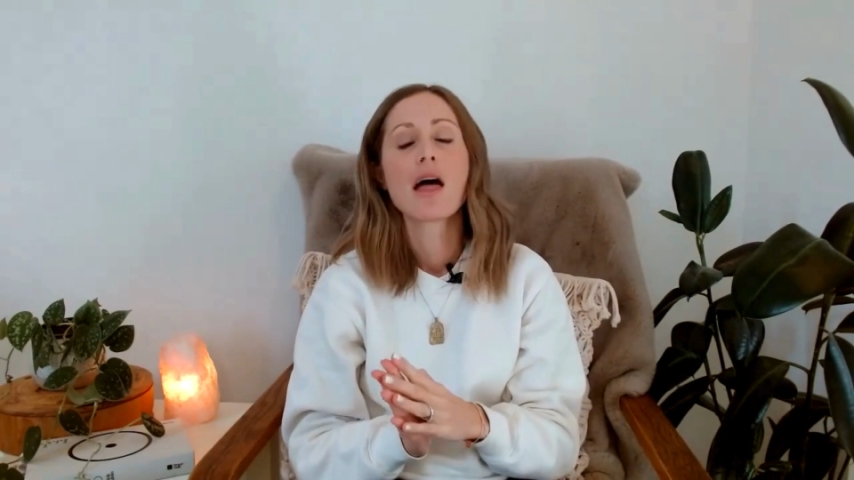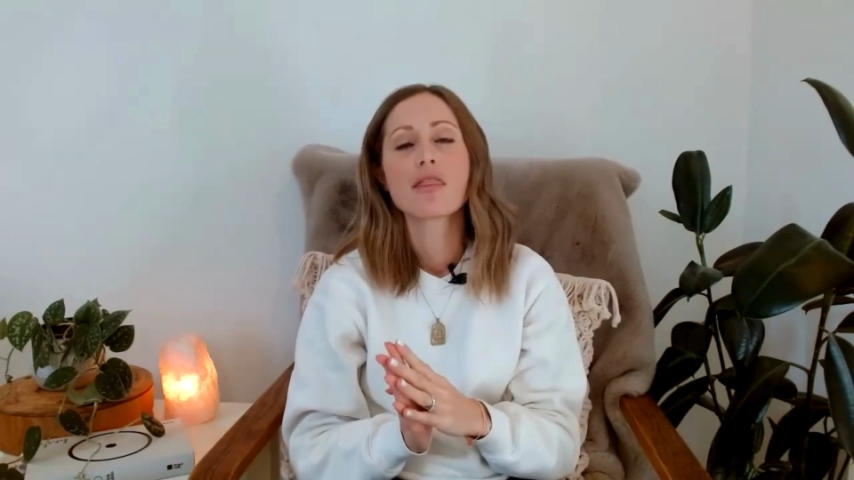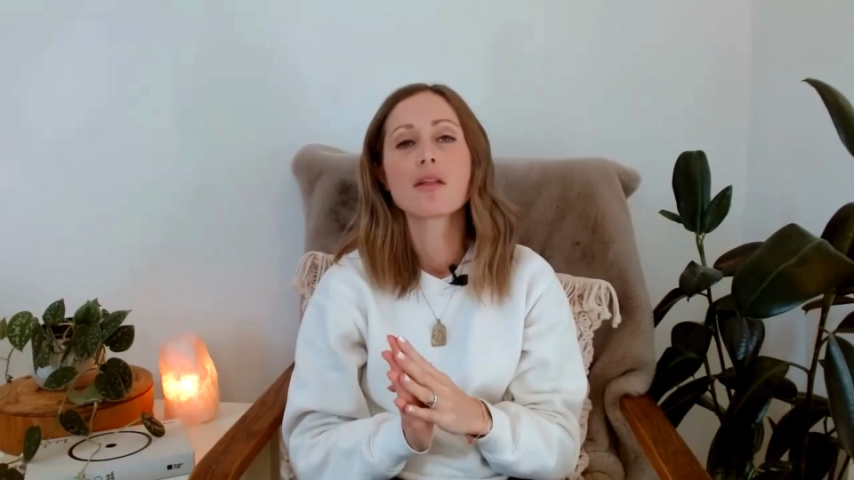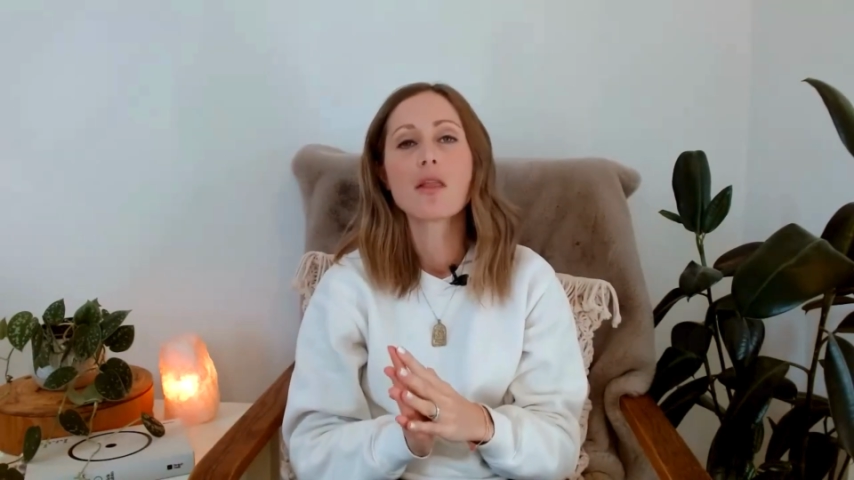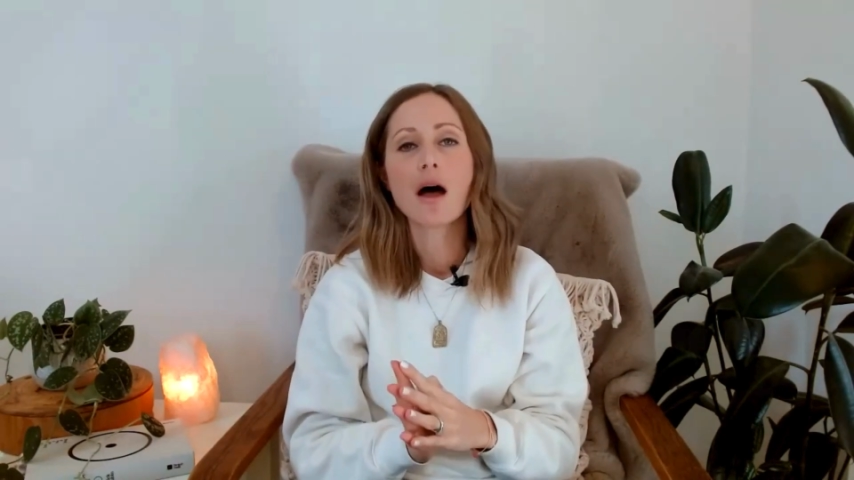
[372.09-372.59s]

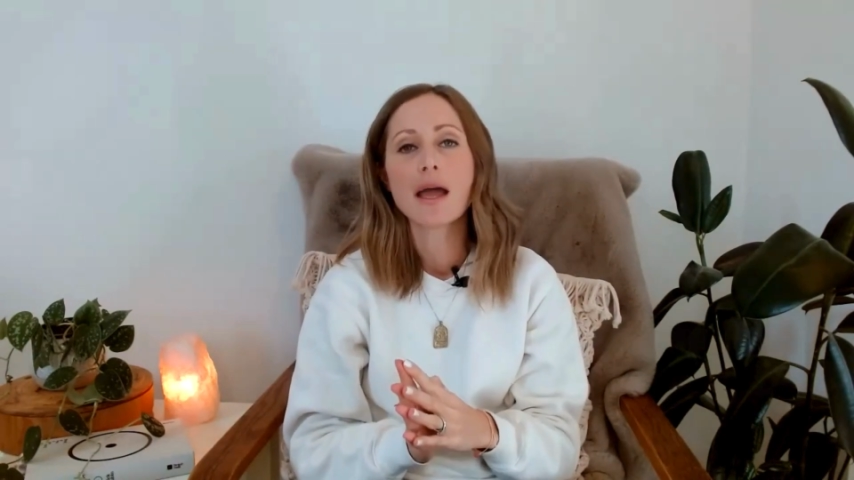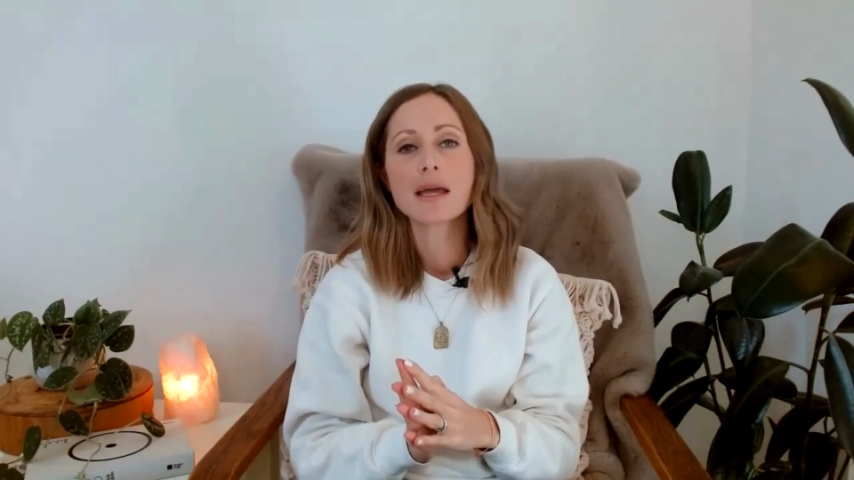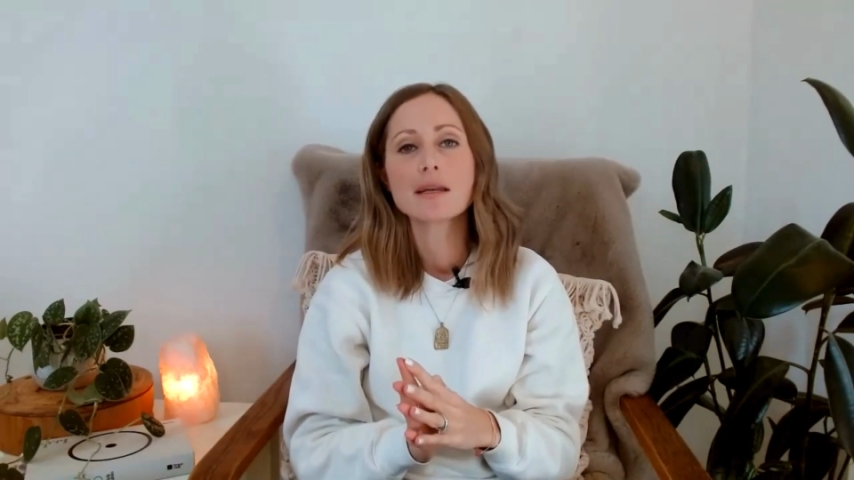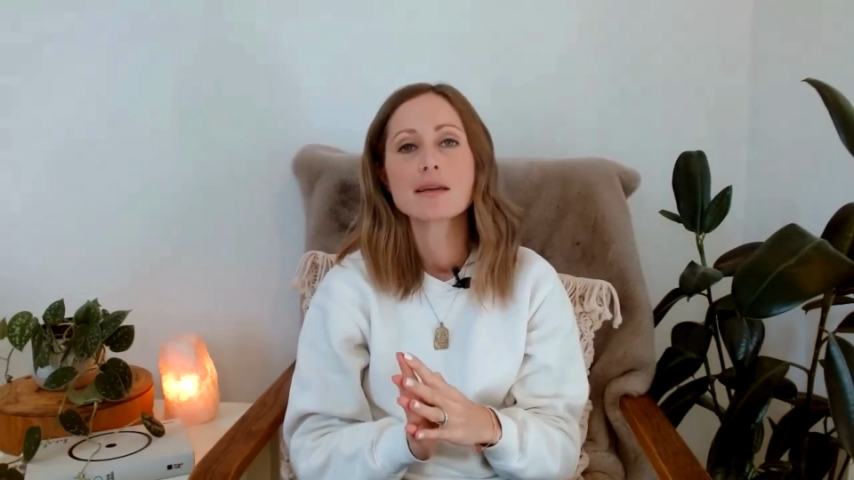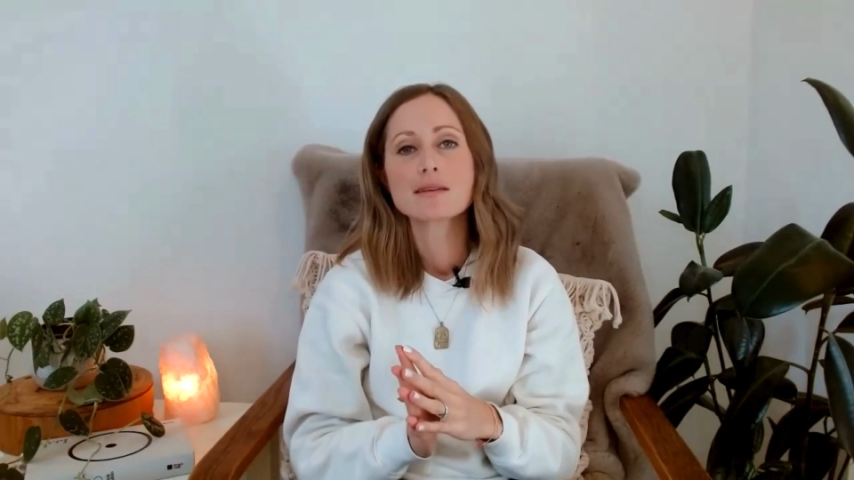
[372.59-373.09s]
the
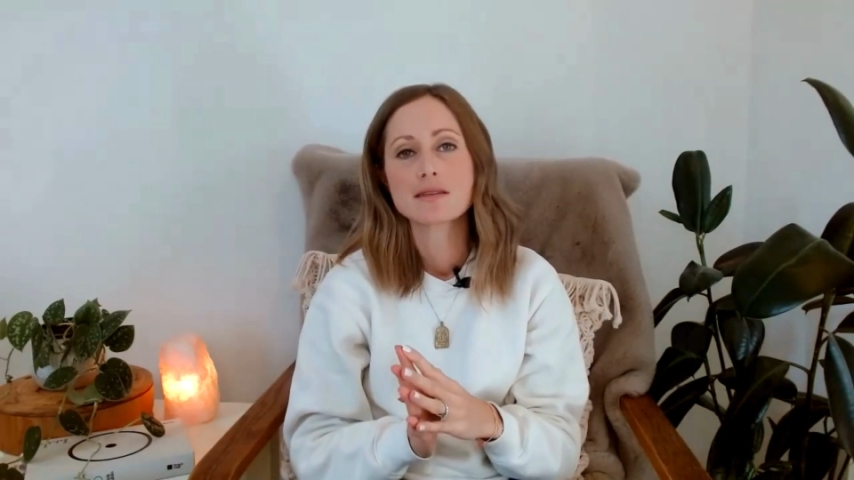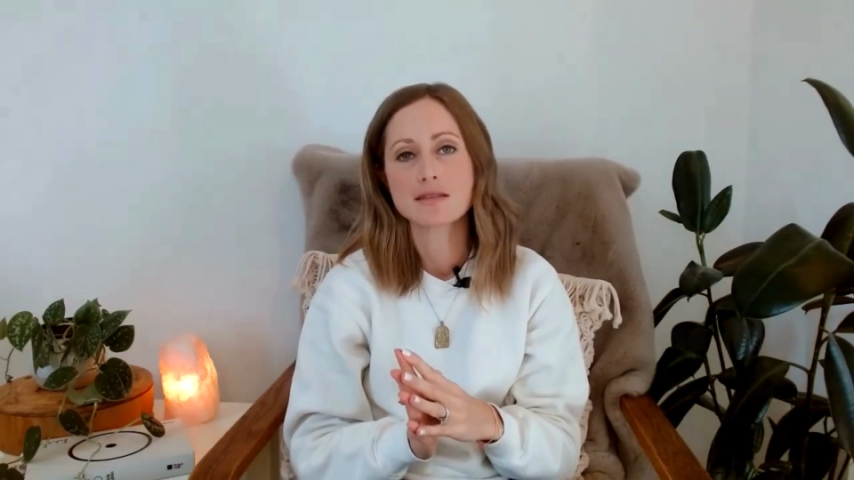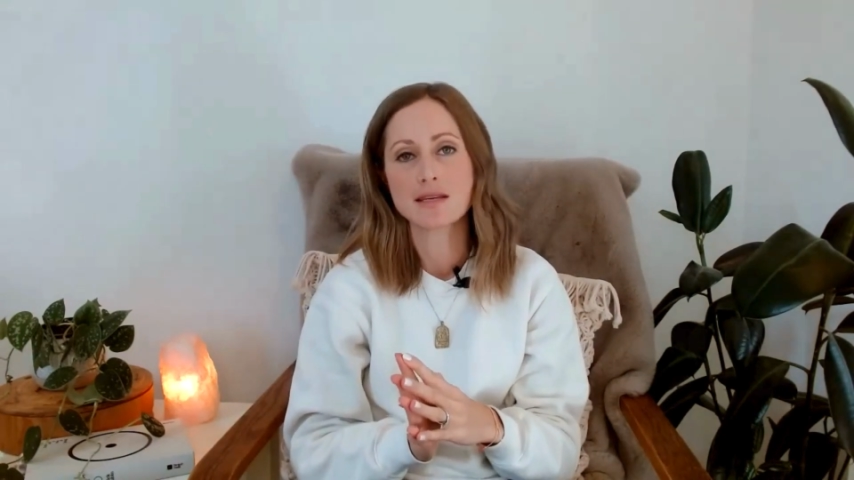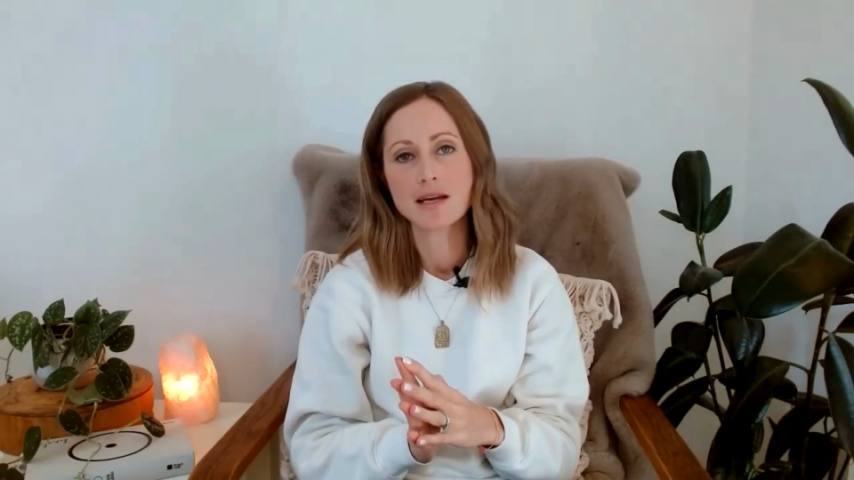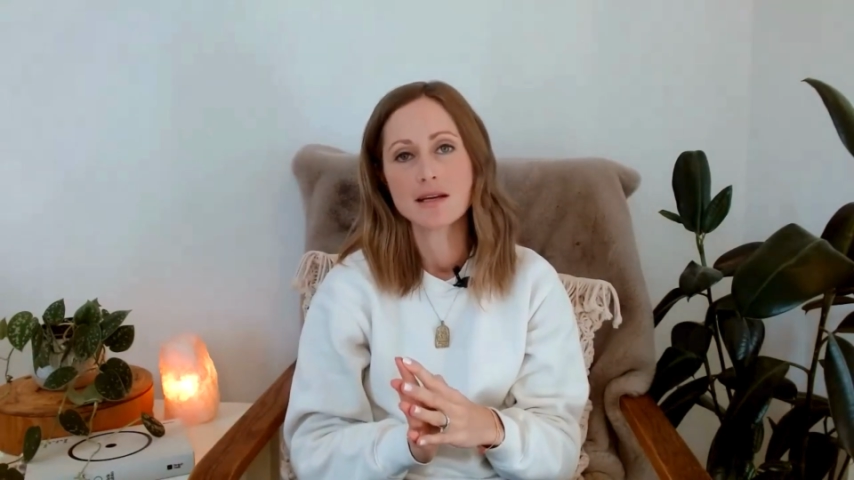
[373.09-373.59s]
line
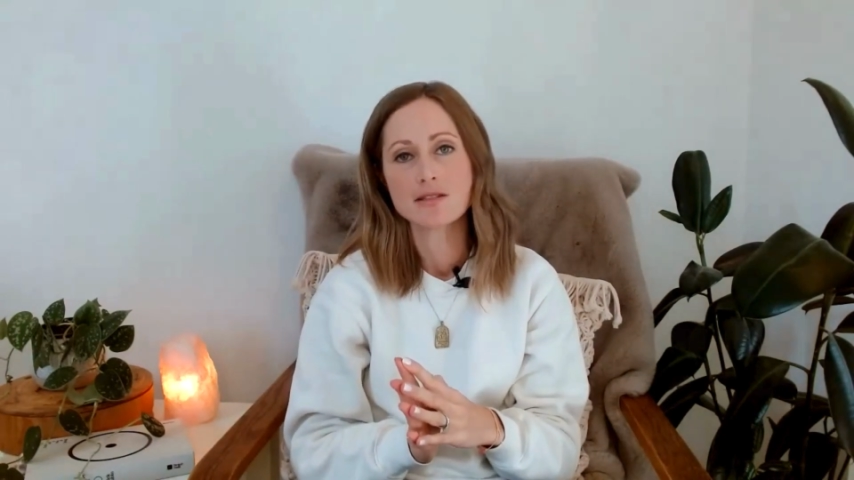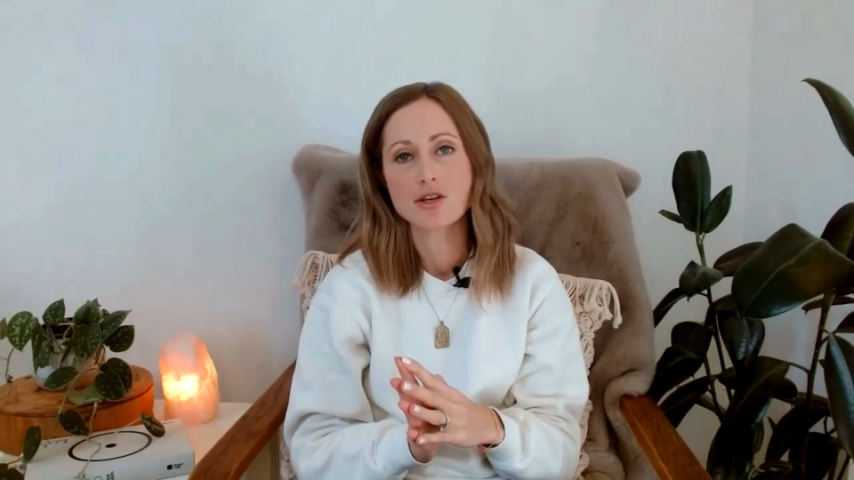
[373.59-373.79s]
6